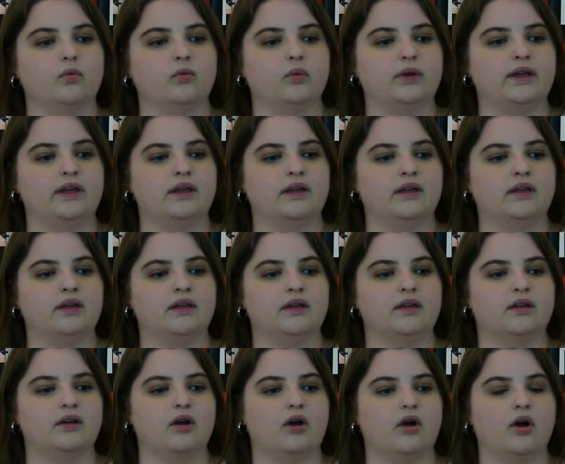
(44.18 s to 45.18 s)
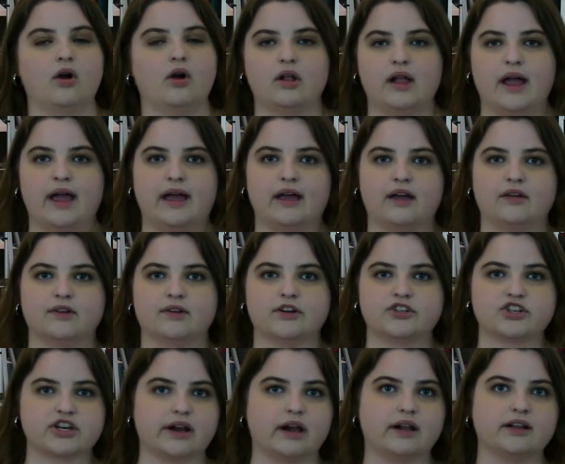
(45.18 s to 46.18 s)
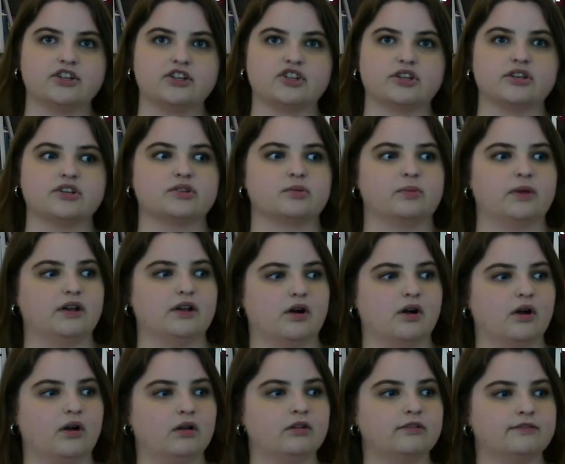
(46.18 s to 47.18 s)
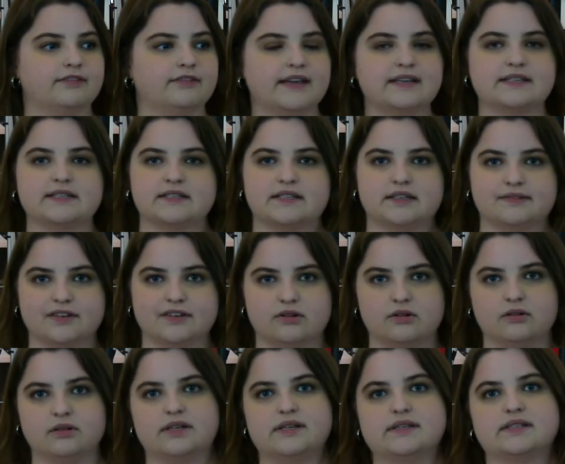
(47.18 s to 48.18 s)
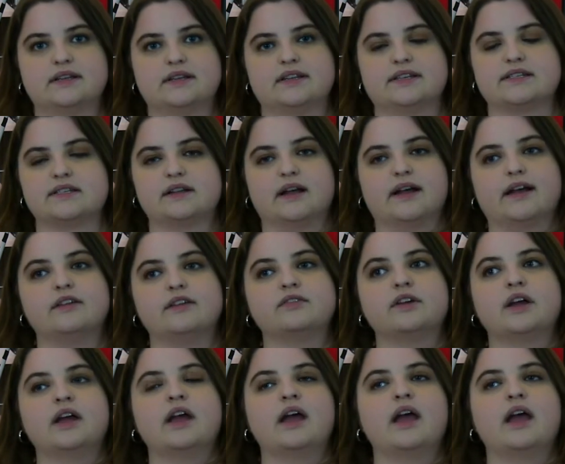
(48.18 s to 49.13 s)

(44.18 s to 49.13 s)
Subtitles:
we all have our challenges, we all face difficulties in this life,